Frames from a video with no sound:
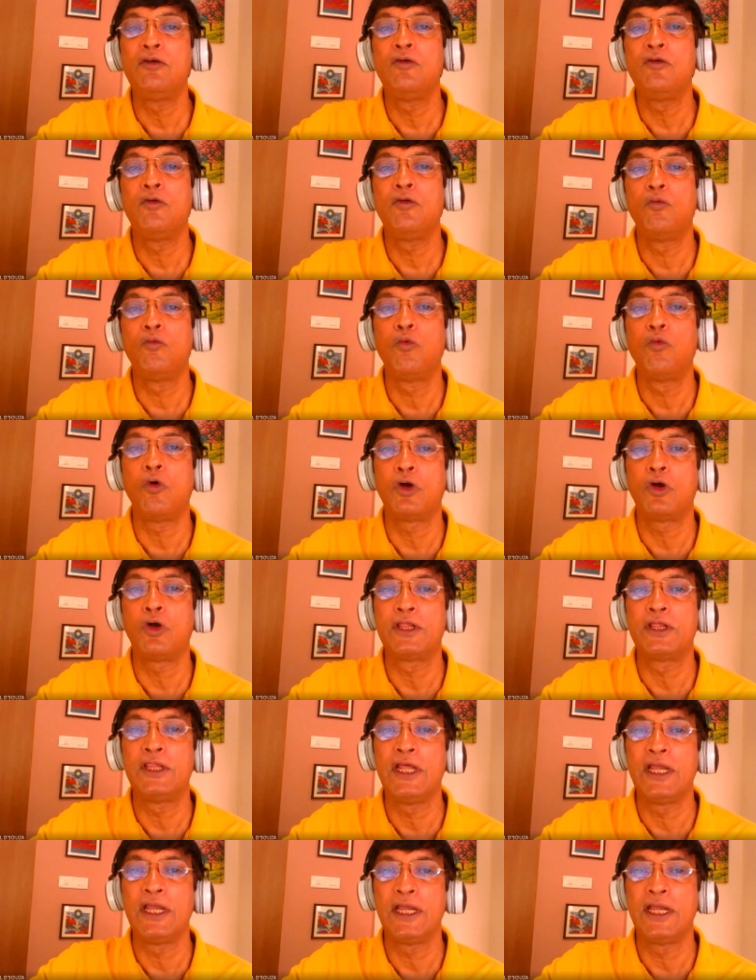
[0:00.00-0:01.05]

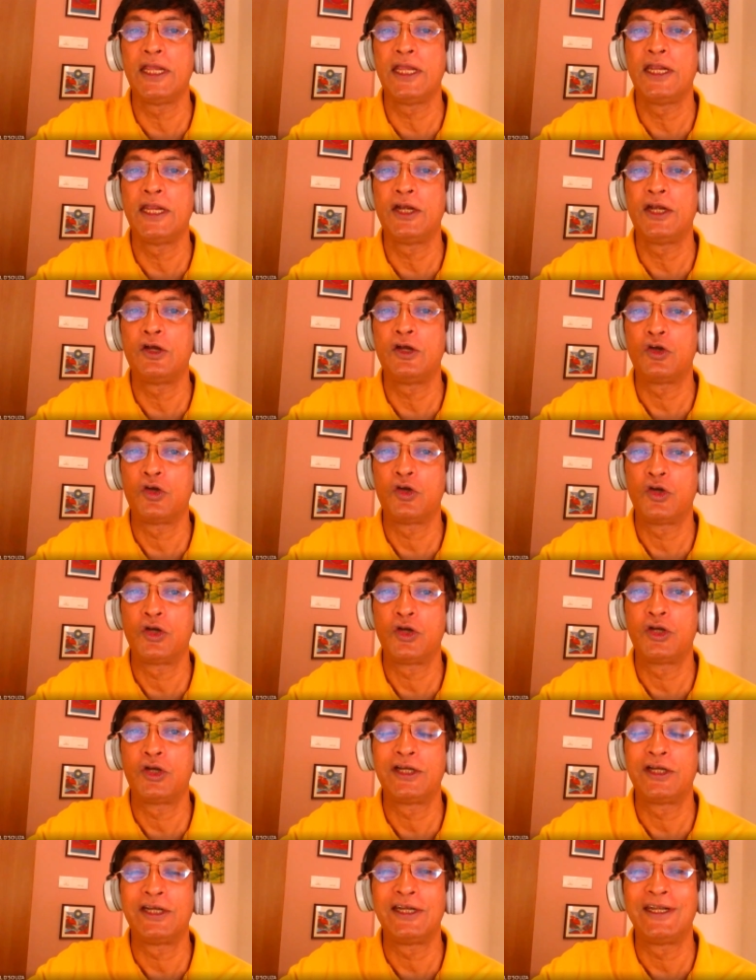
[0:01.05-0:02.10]
what they
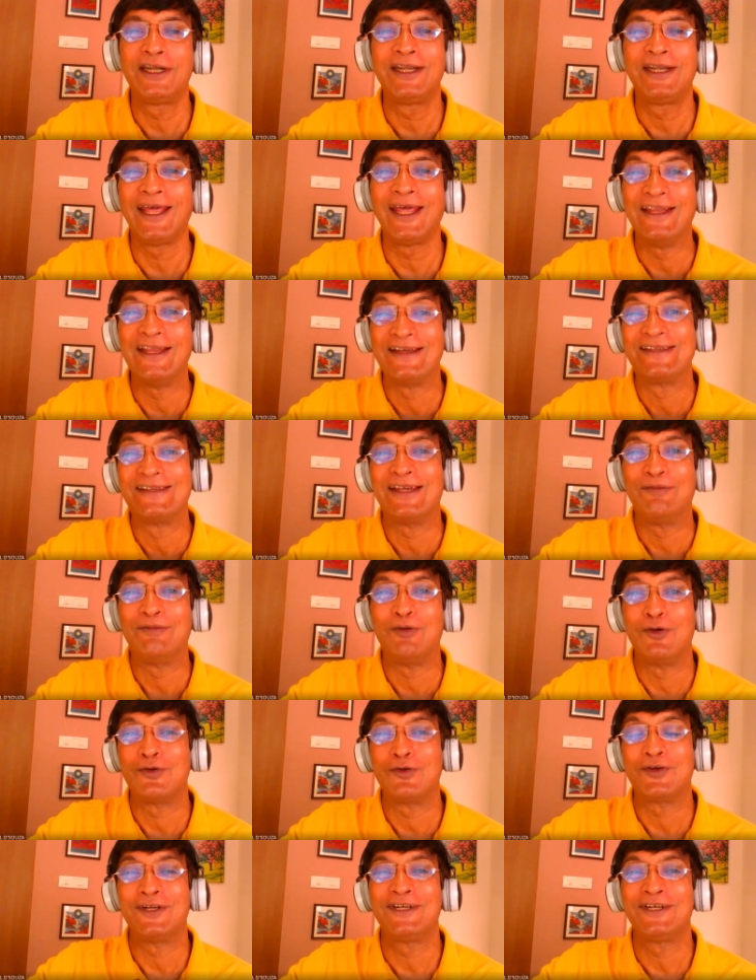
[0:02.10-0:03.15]
tell us
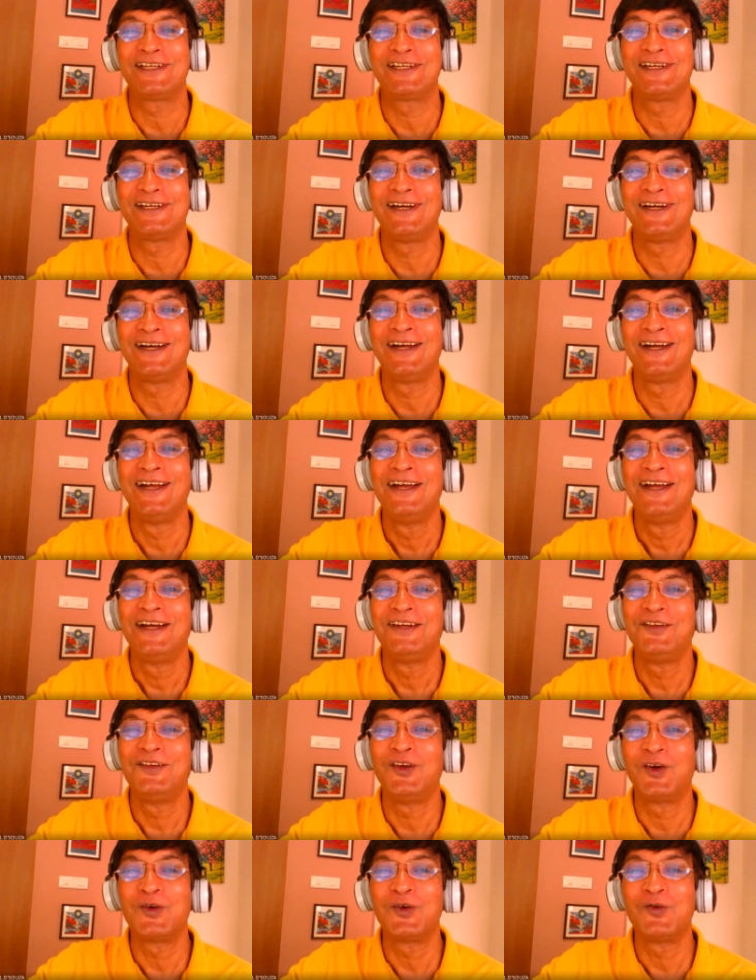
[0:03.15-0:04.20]
about it,
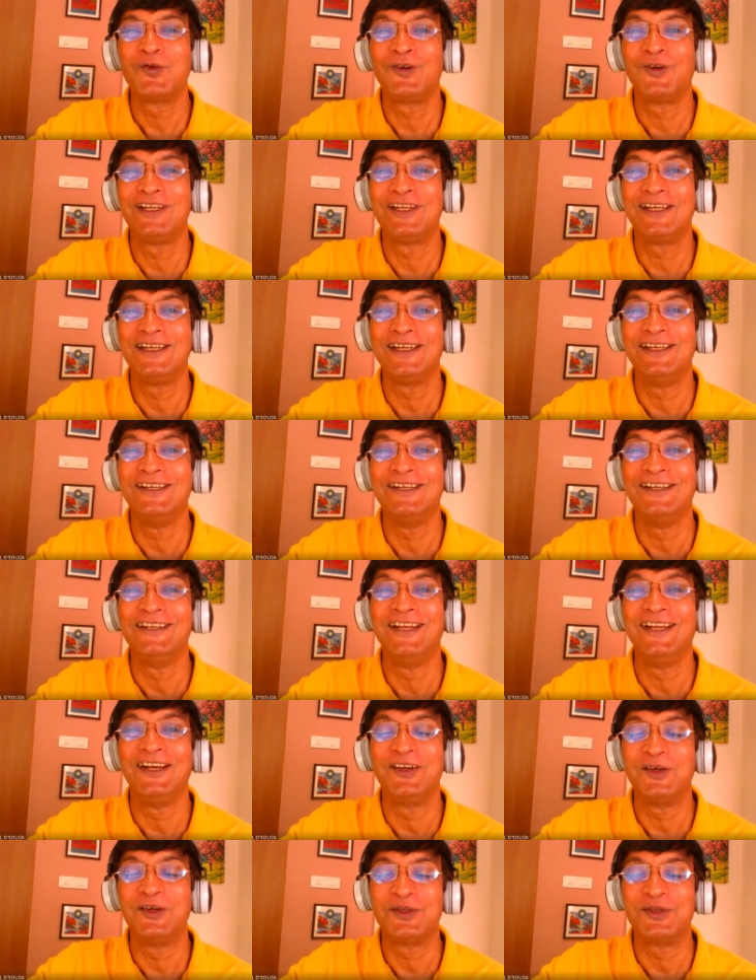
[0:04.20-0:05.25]
not what the girl
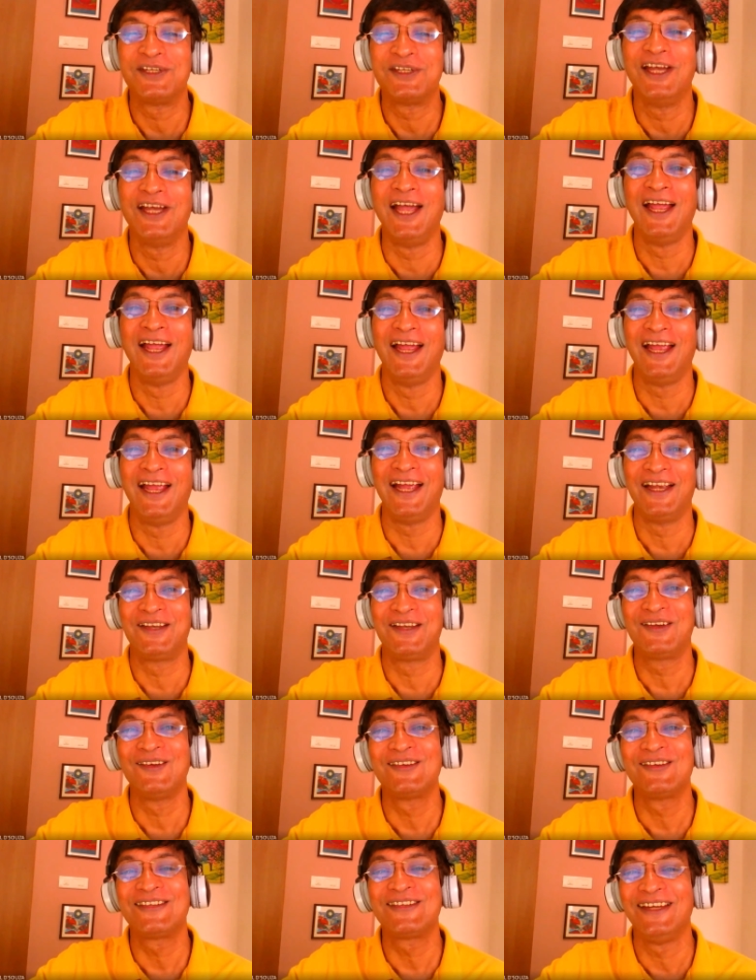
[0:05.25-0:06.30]
had
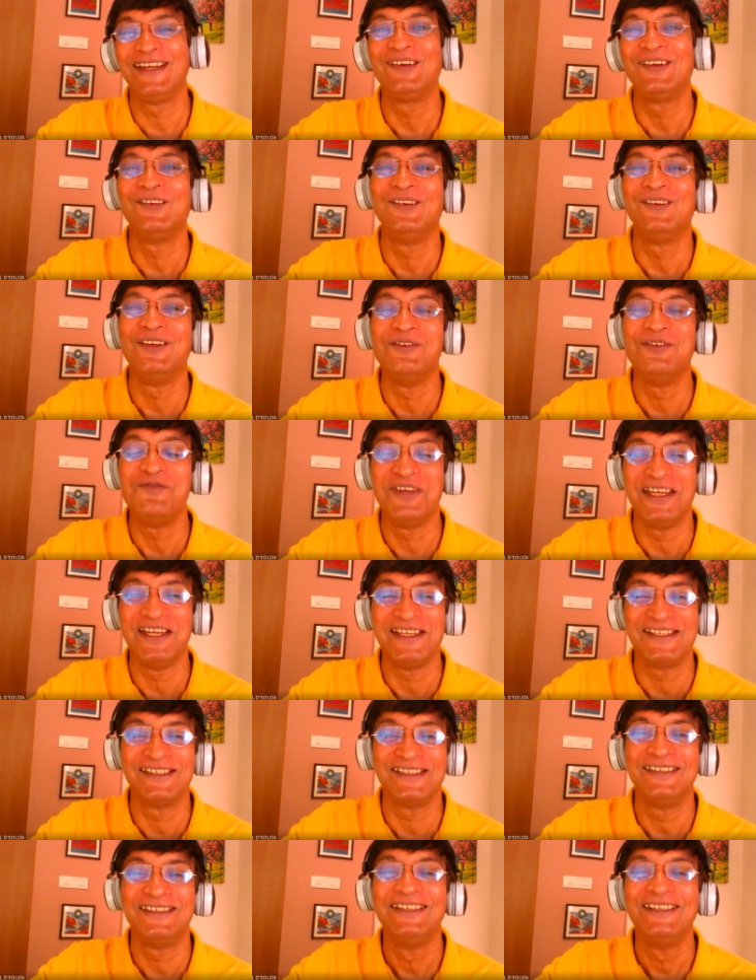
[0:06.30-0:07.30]
to say to the major.